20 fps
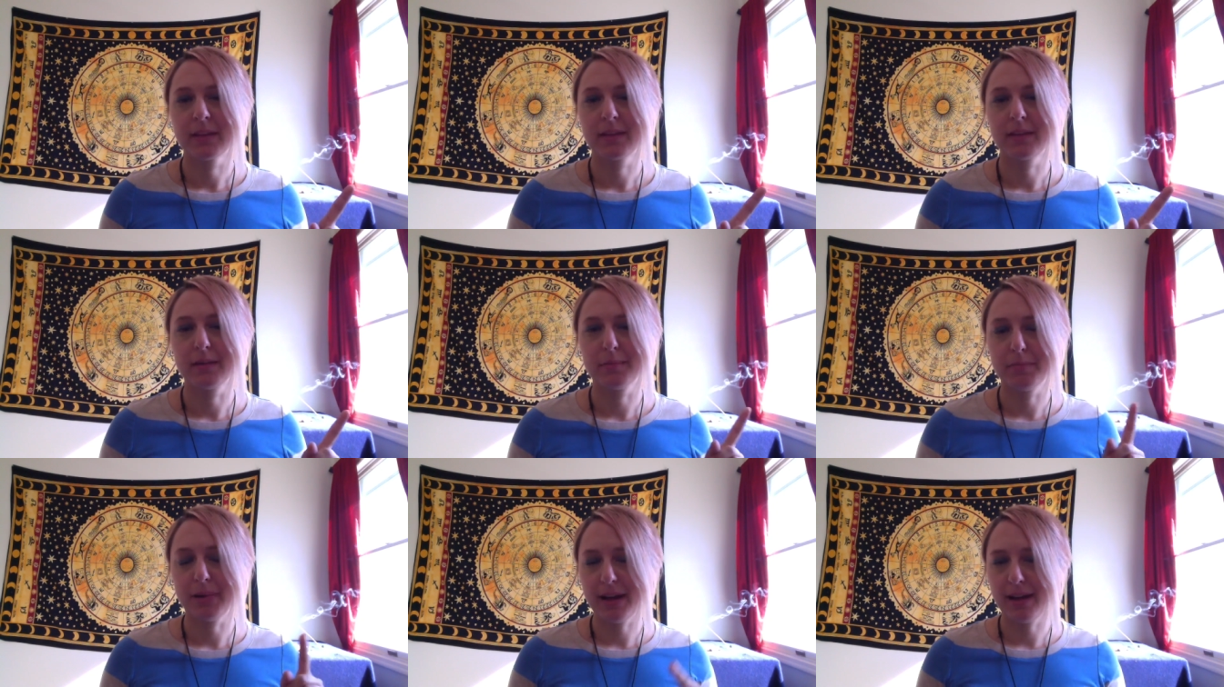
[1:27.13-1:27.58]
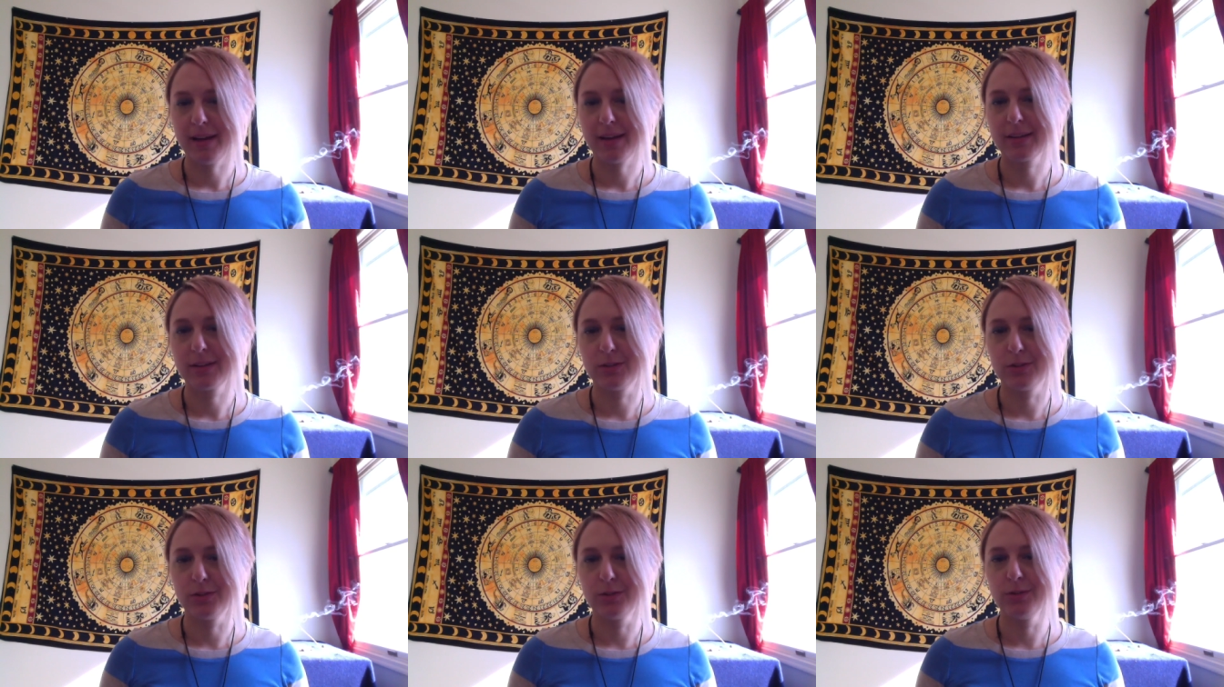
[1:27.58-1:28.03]
Get
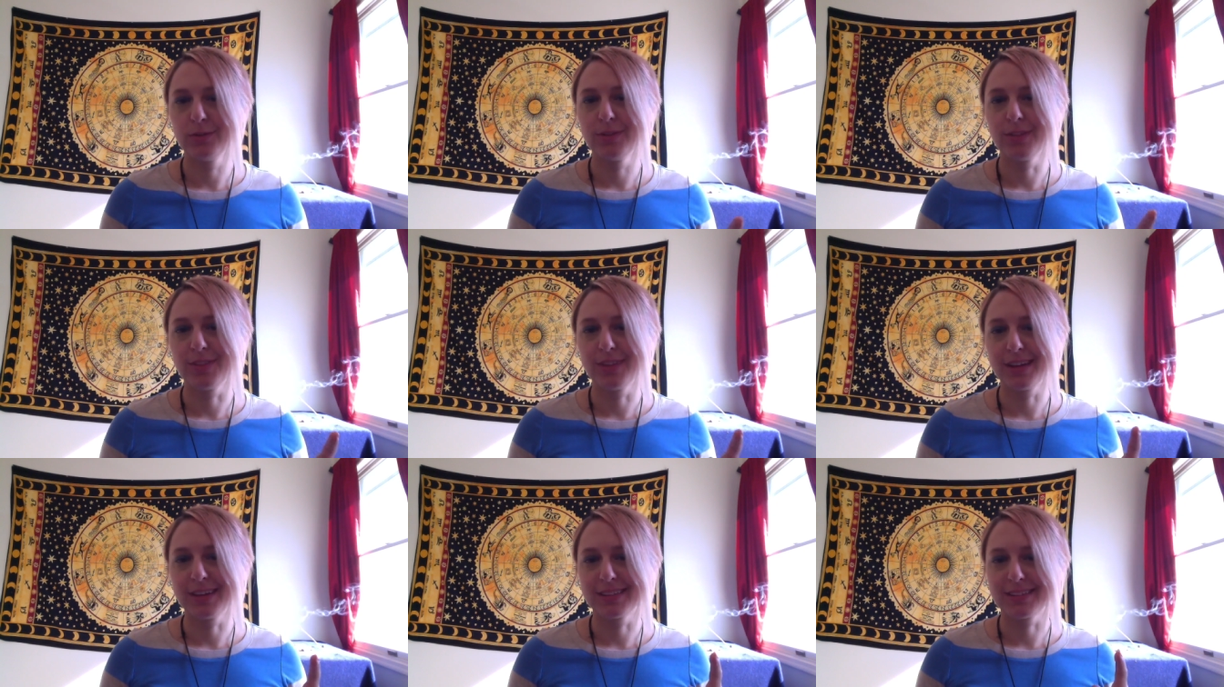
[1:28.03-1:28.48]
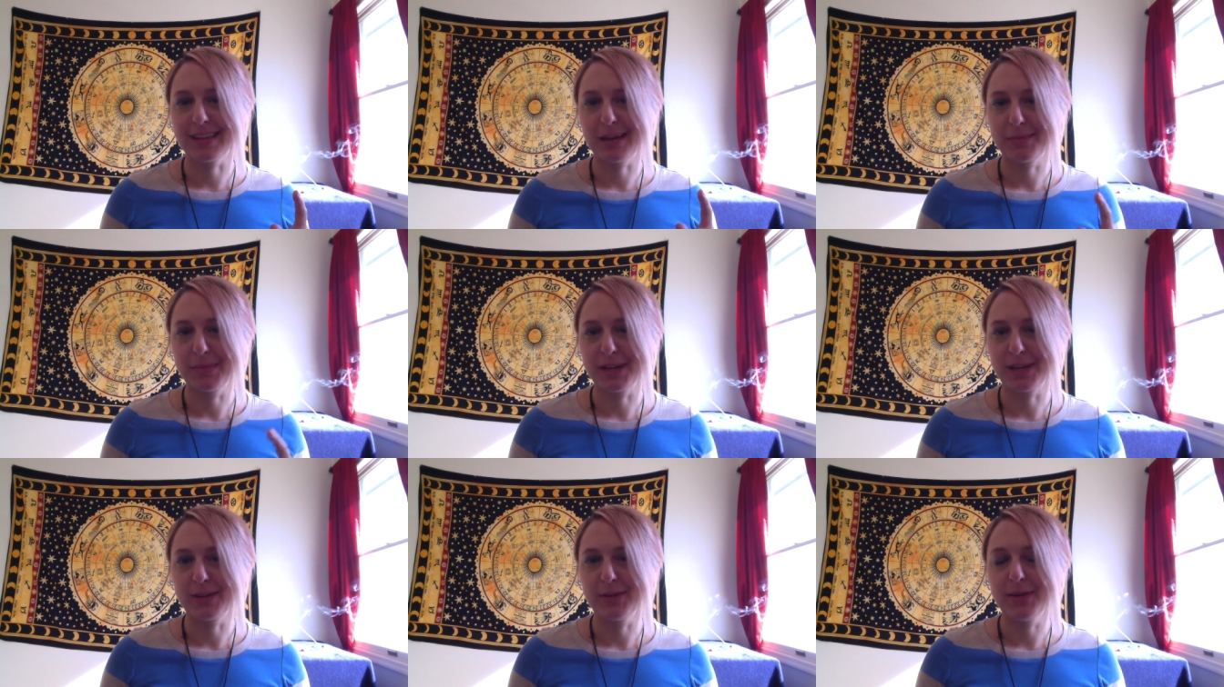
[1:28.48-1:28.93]
back to the things that
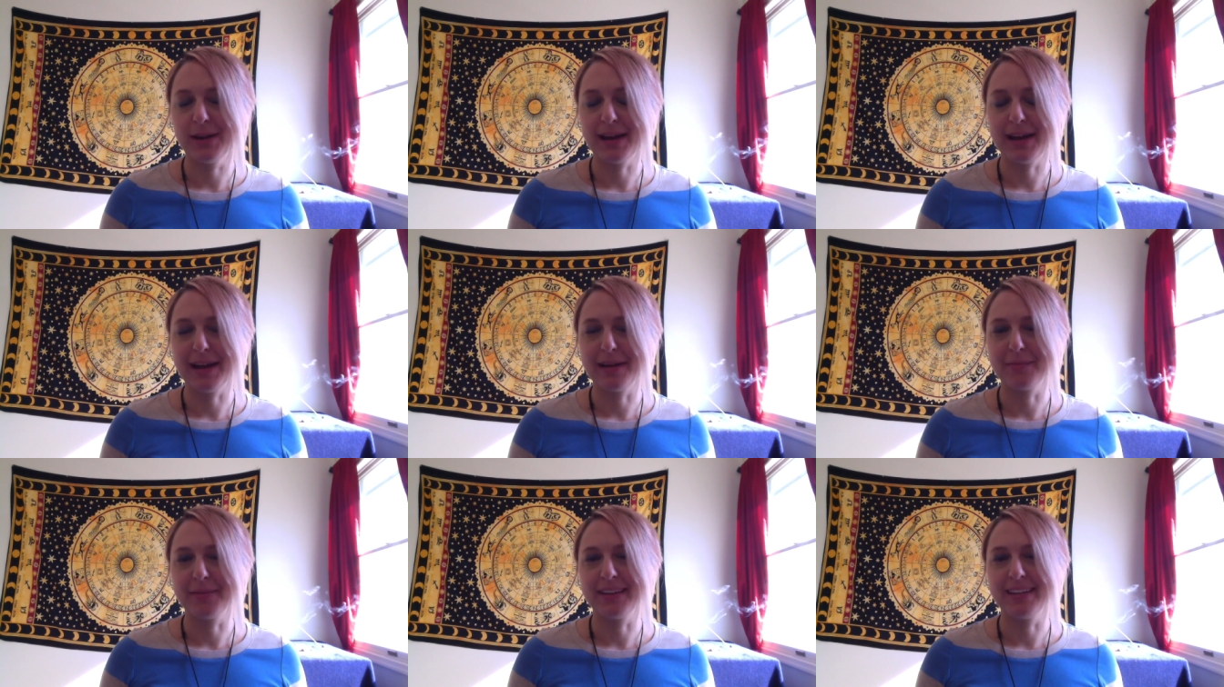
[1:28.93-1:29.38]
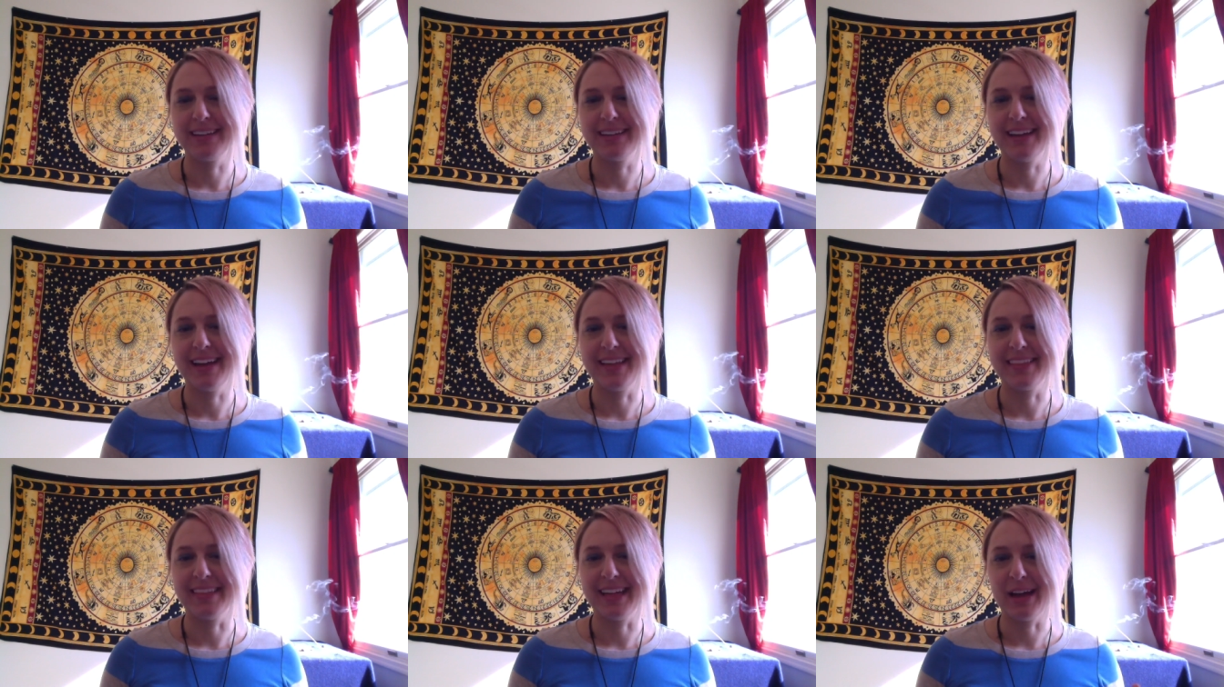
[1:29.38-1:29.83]
make you happy
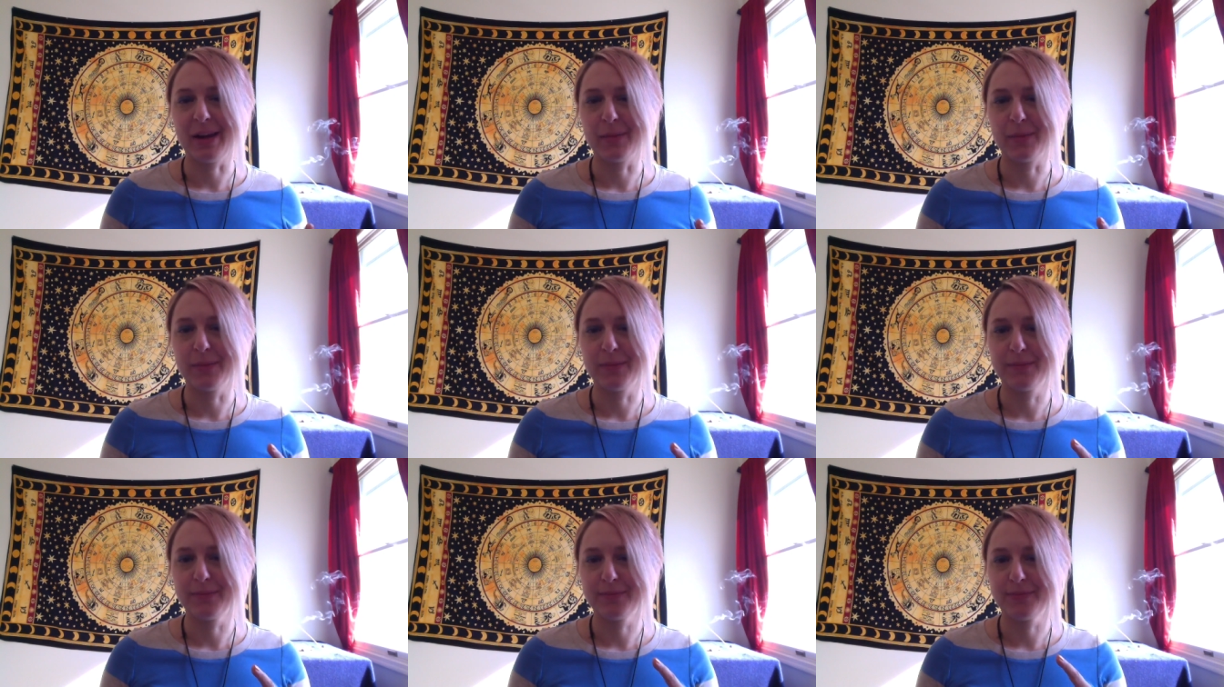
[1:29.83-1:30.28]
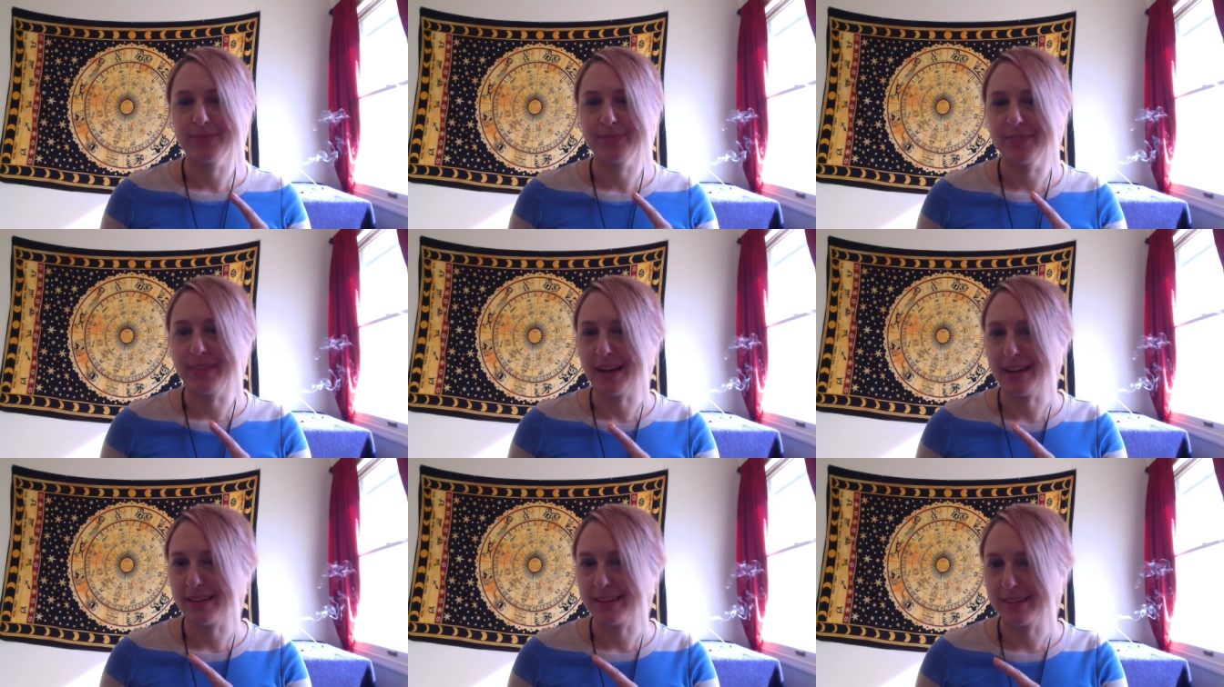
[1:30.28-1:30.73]
and that
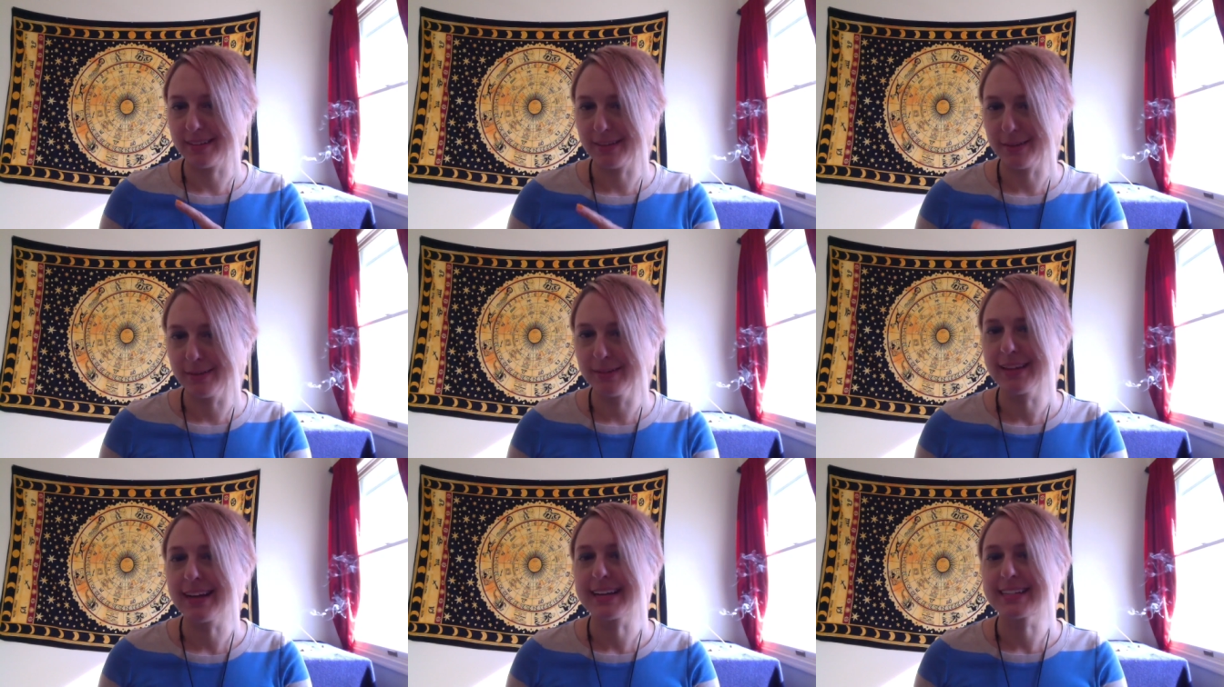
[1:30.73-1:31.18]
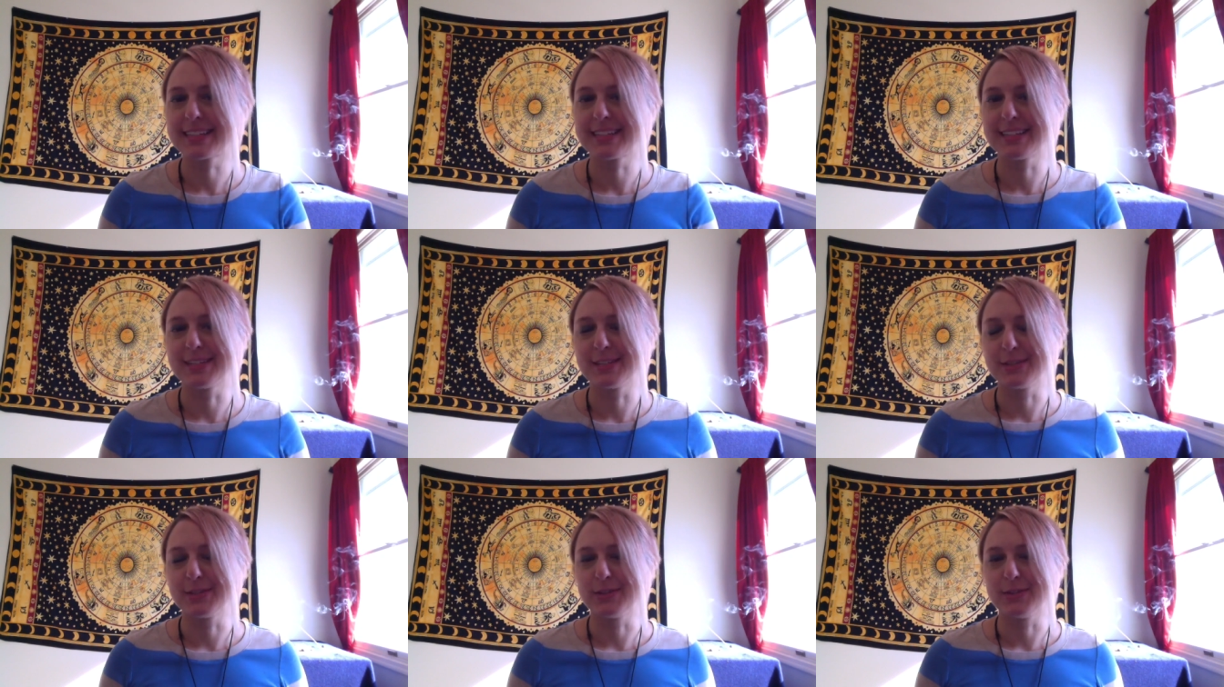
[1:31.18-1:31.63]
that you like to
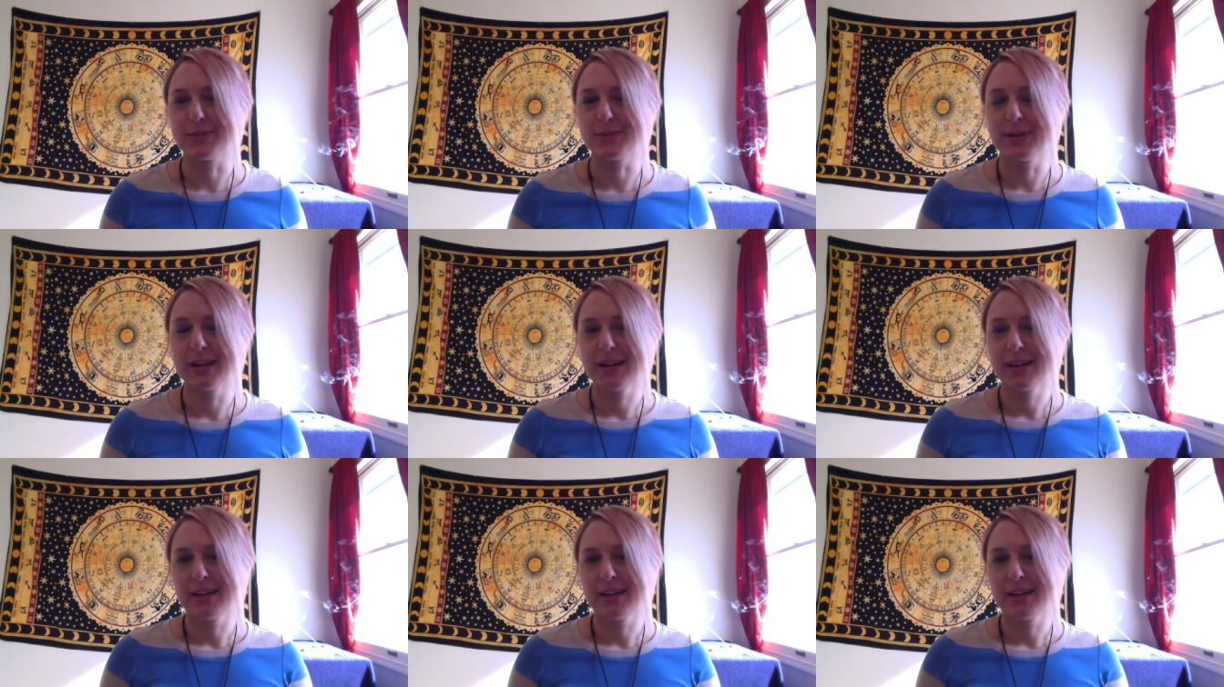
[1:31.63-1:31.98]
do.